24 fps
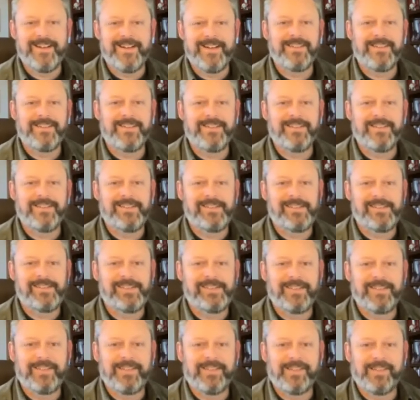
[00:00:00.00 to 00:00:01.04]

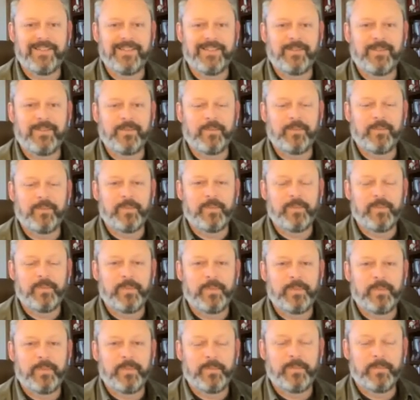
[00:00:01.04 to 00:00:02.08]

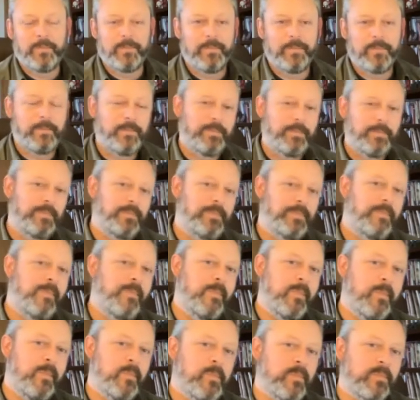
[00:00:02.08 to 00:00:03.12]

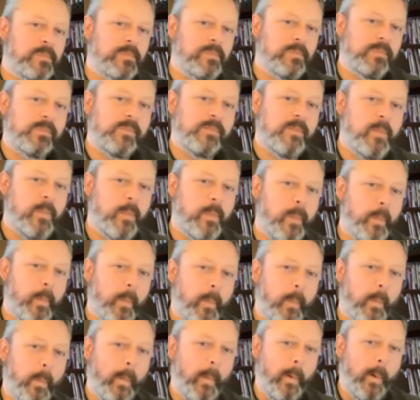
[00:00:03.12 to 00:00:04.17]

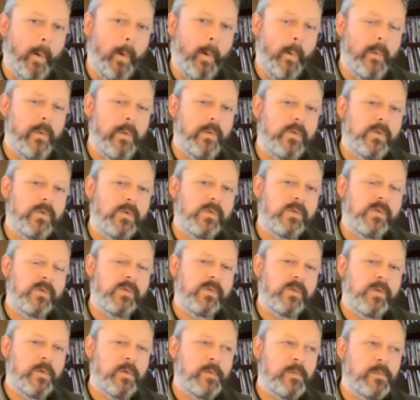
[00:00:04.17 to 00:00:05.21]

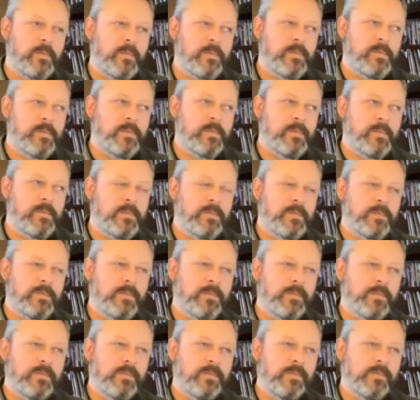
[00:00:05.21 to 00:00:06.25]

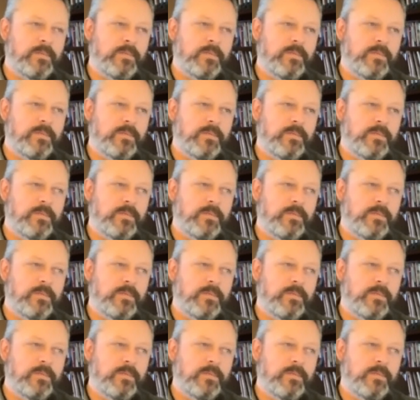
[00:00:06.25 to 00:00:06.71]
[no speech]